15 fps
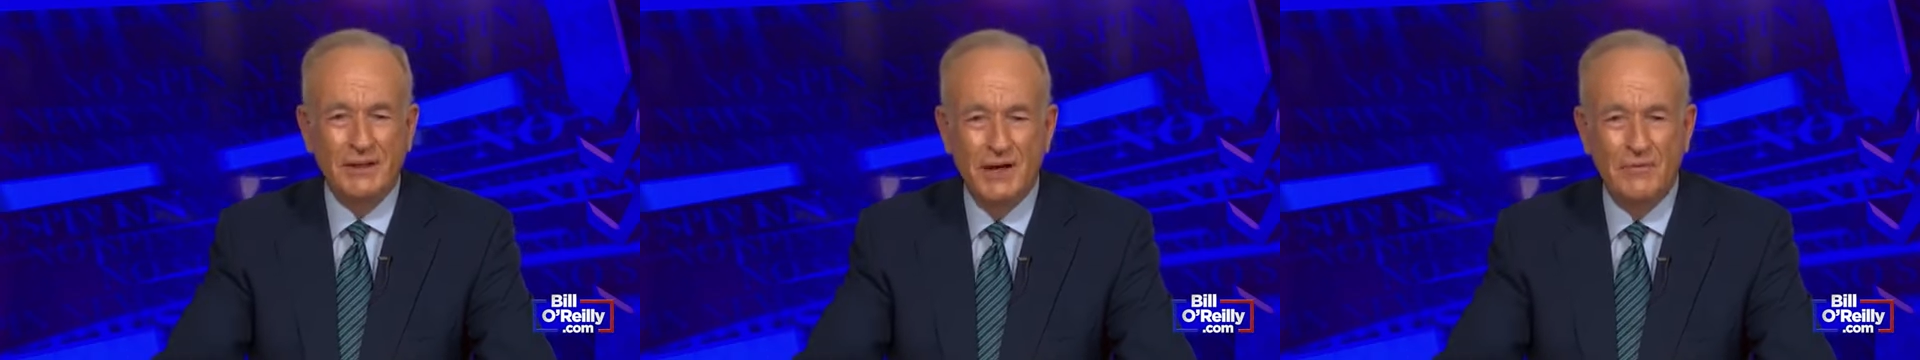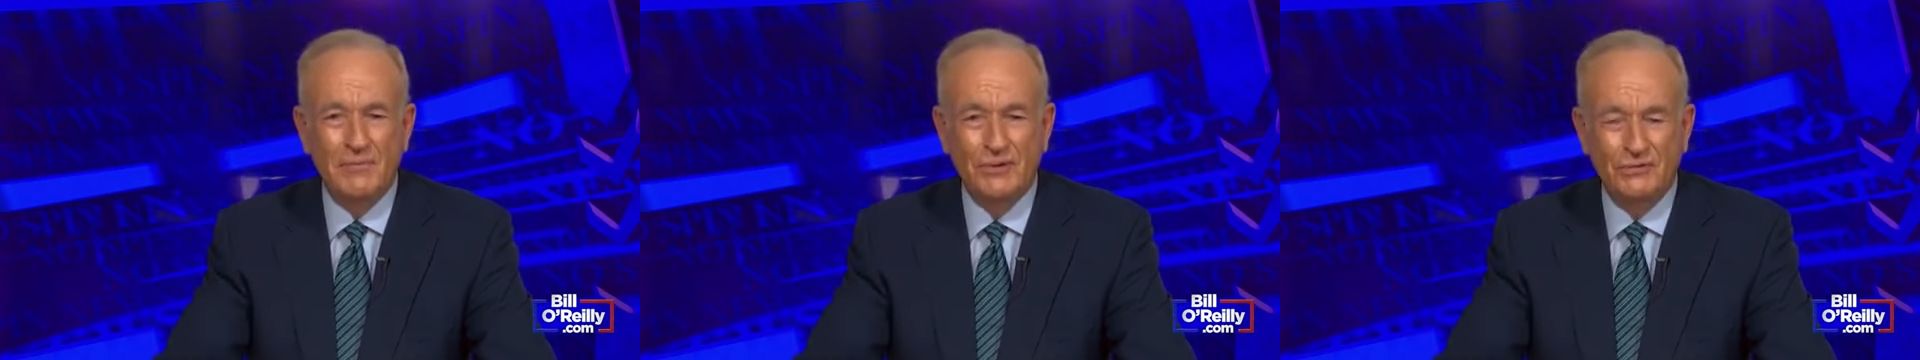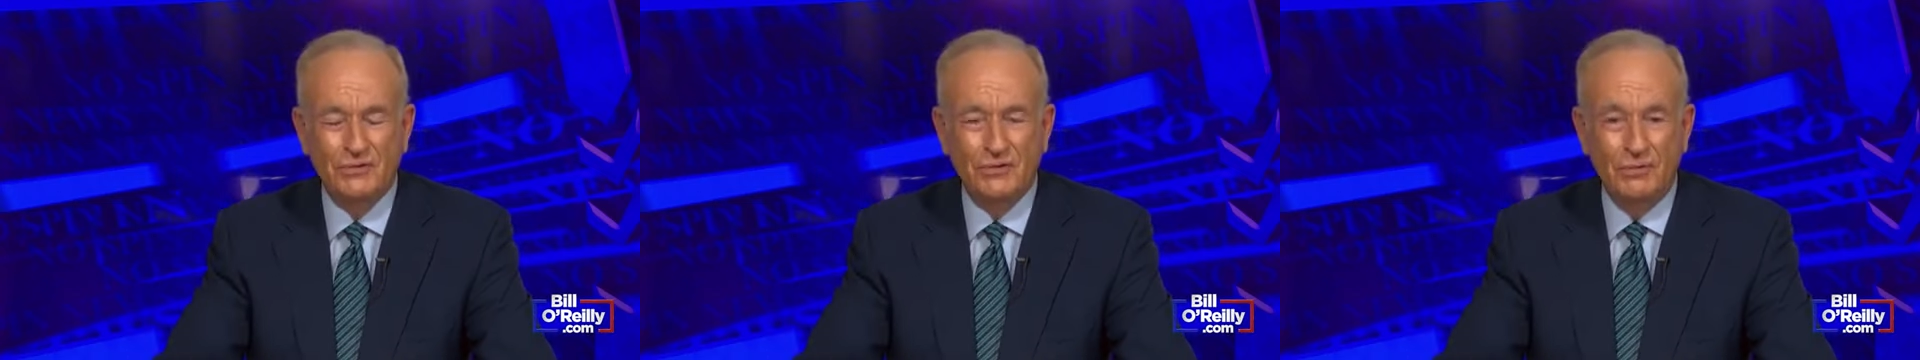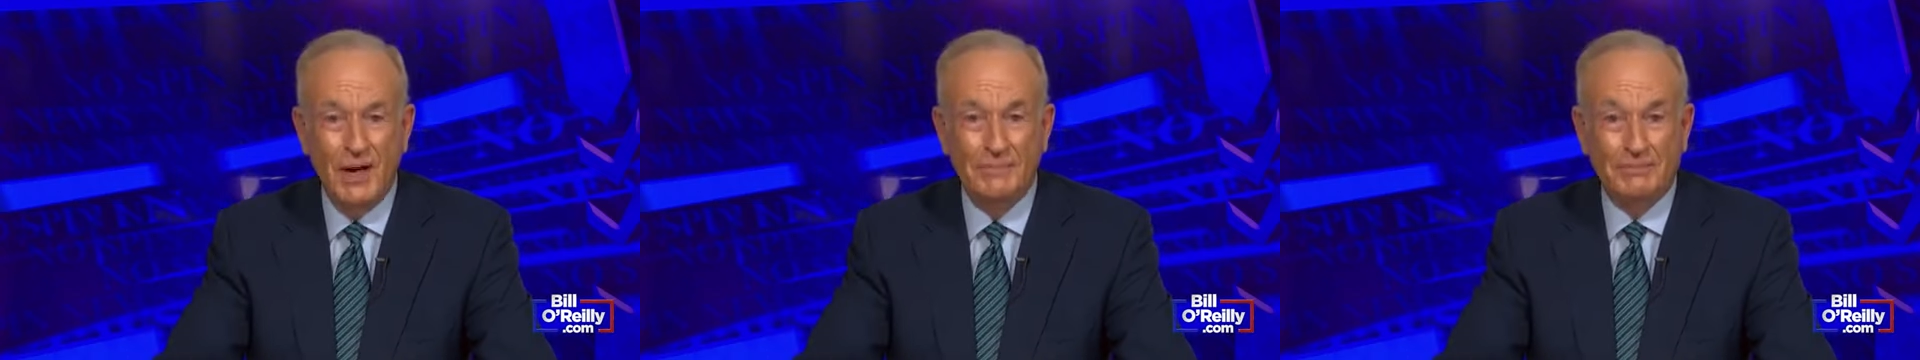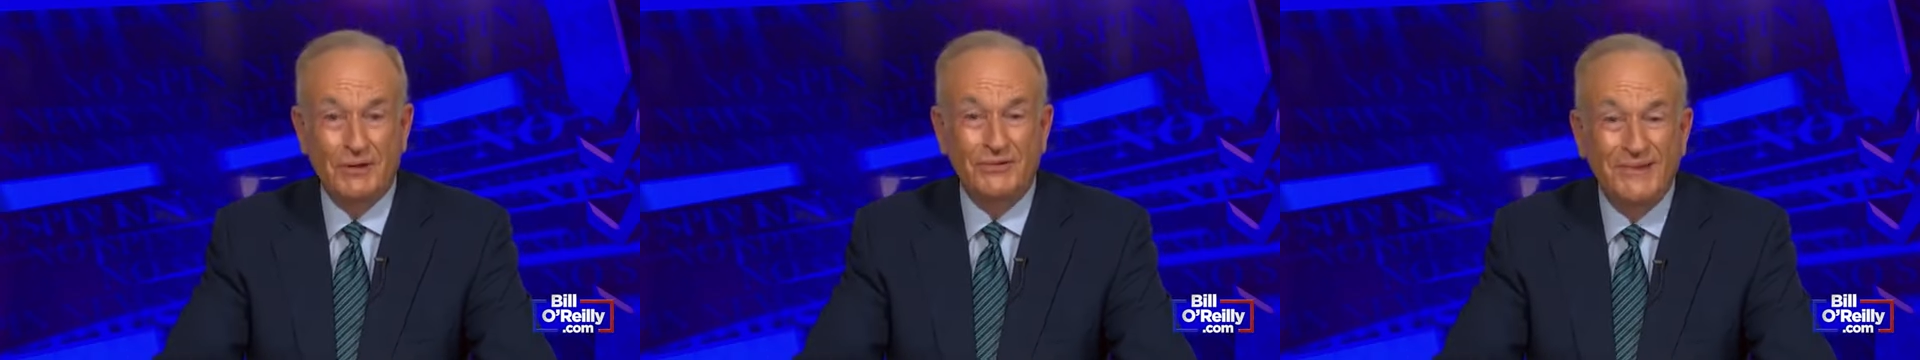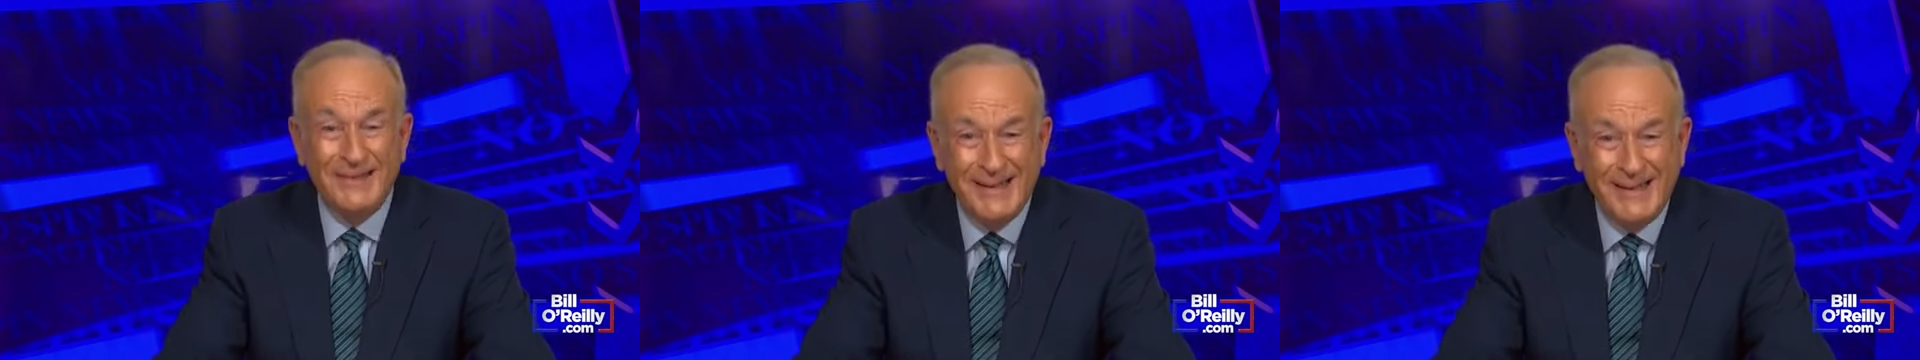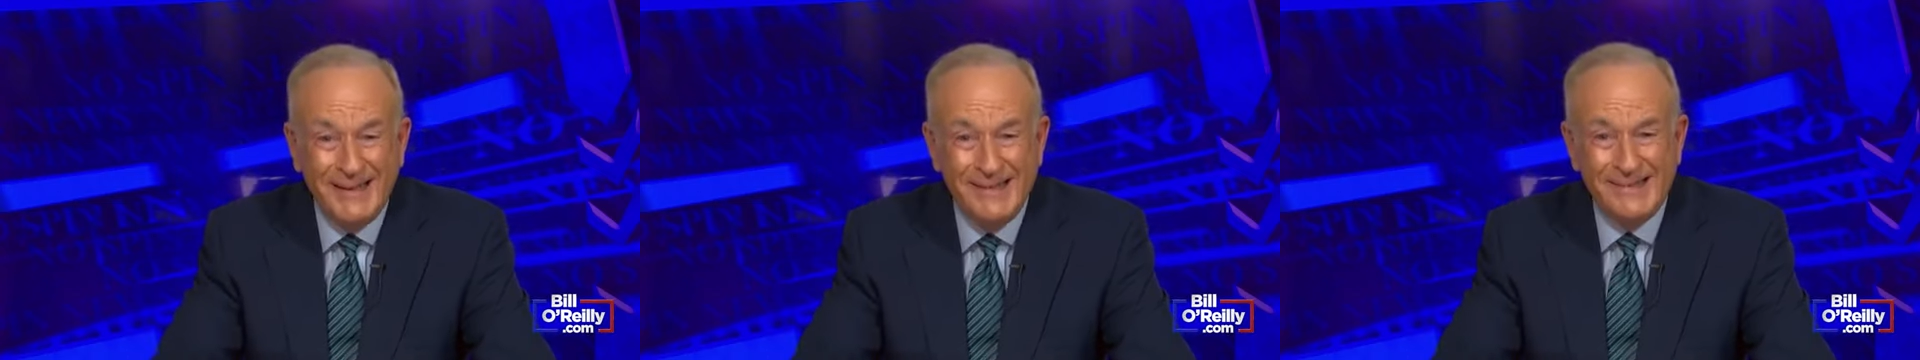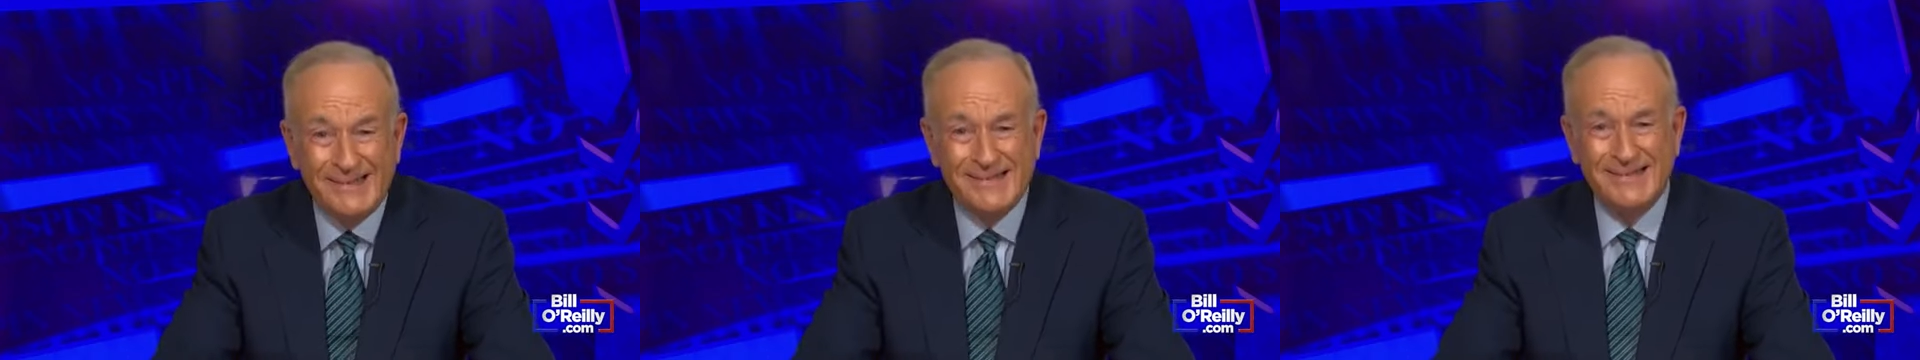government's corrupt, because it
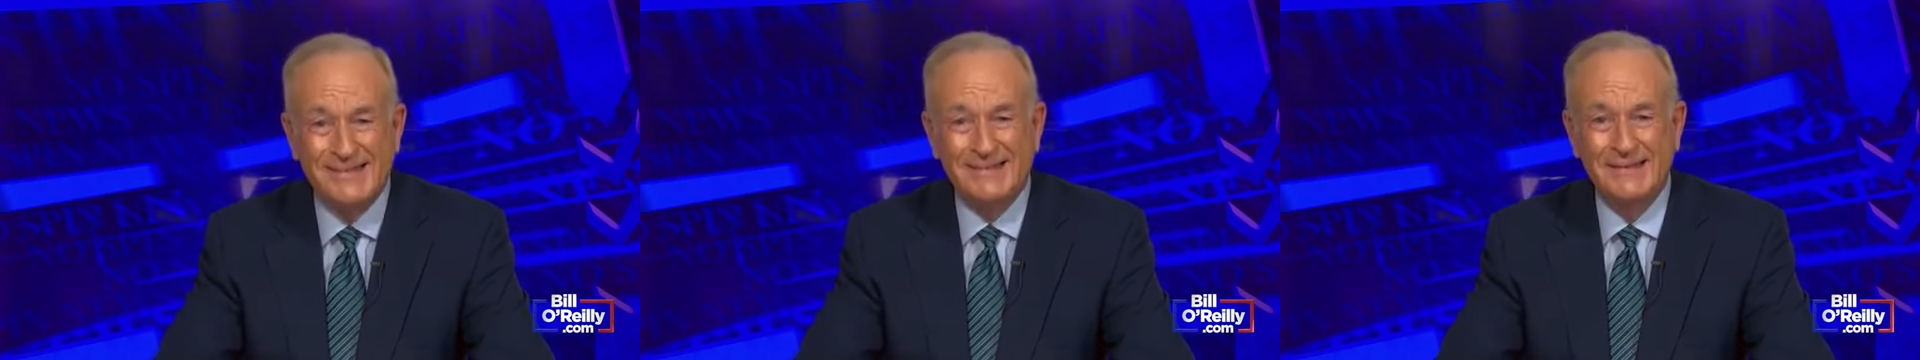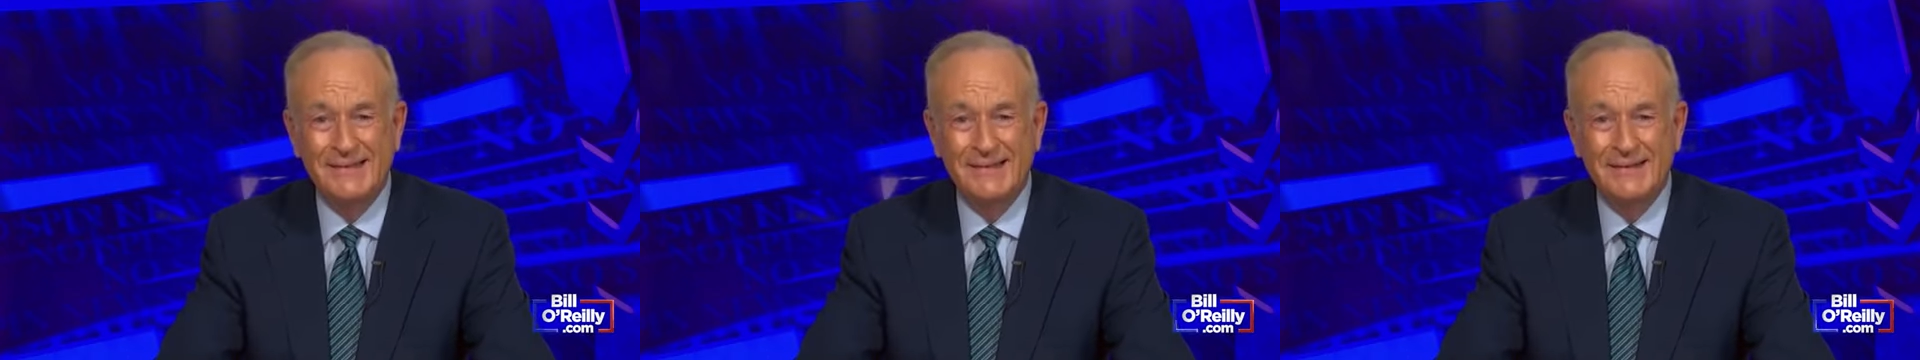is.